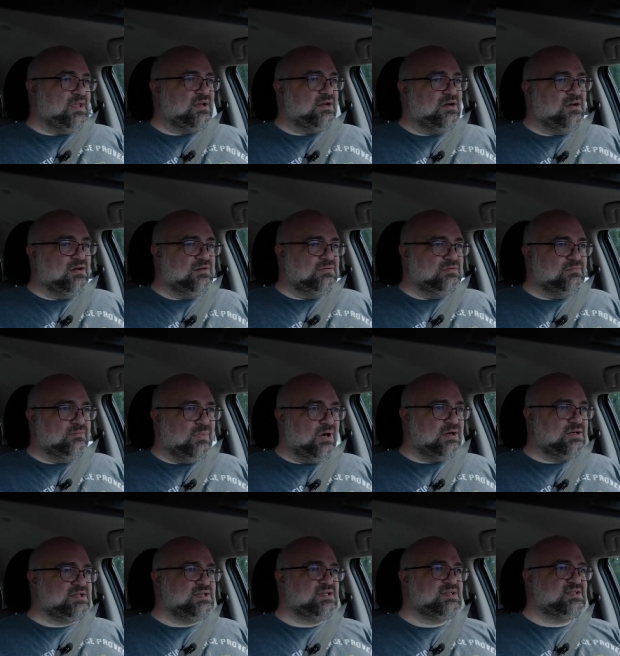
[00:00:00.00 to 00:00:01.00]
You know,
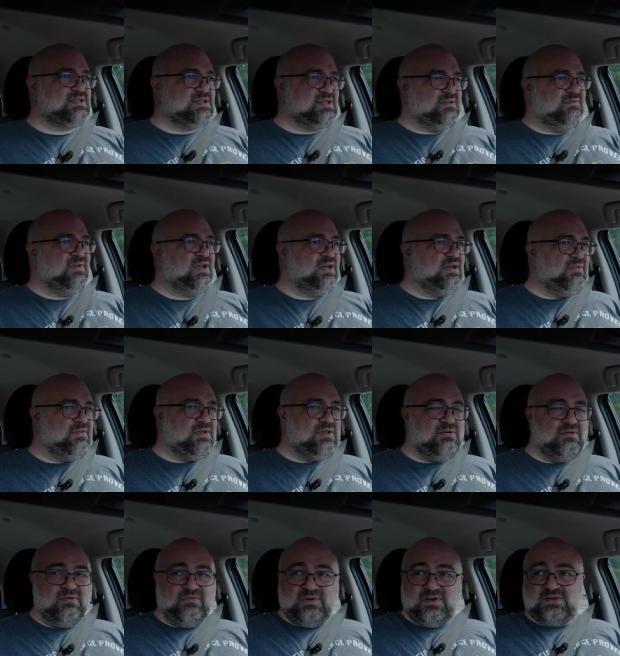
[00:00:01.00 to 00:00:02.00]
Marxists invaded the
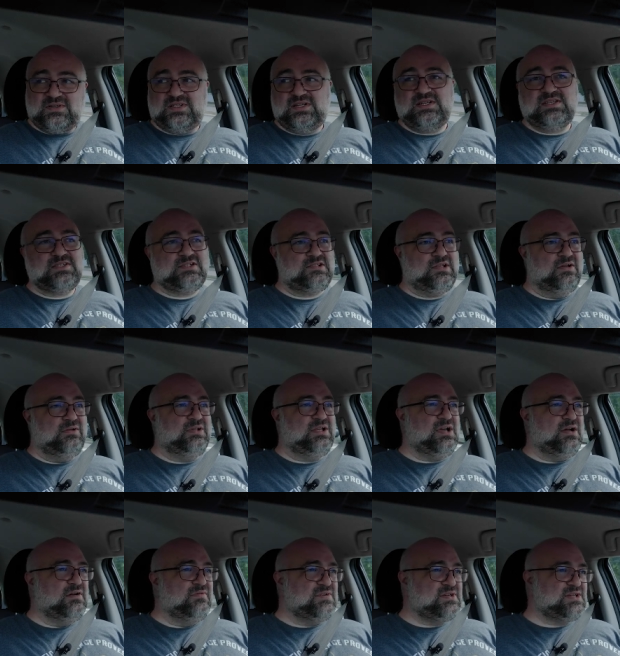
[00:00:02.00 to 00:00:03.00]
universities
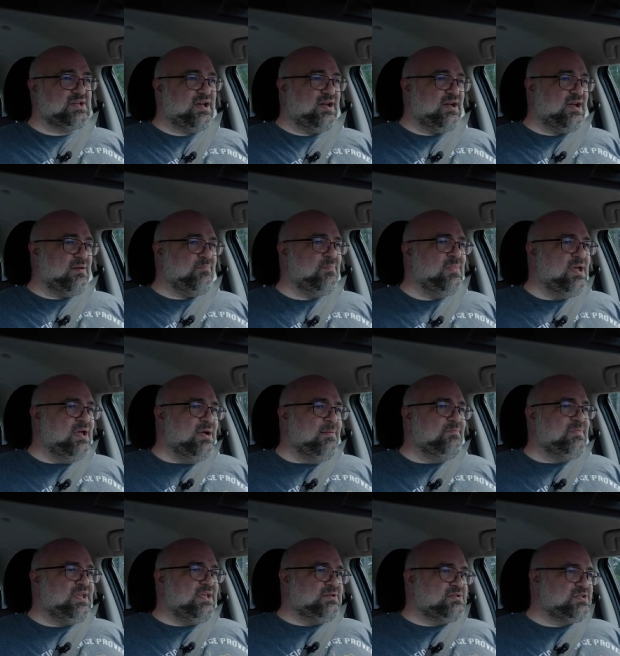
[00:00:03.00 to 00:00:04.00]
slowly over time,
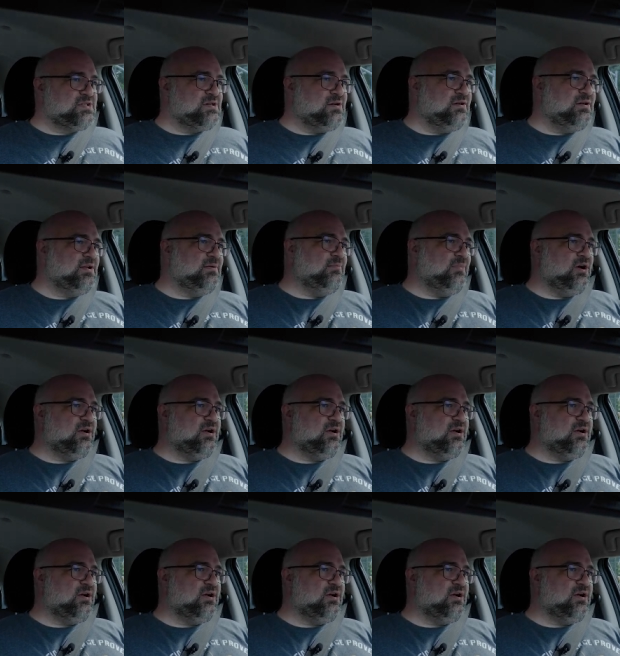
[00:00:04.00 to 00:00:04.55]
inserted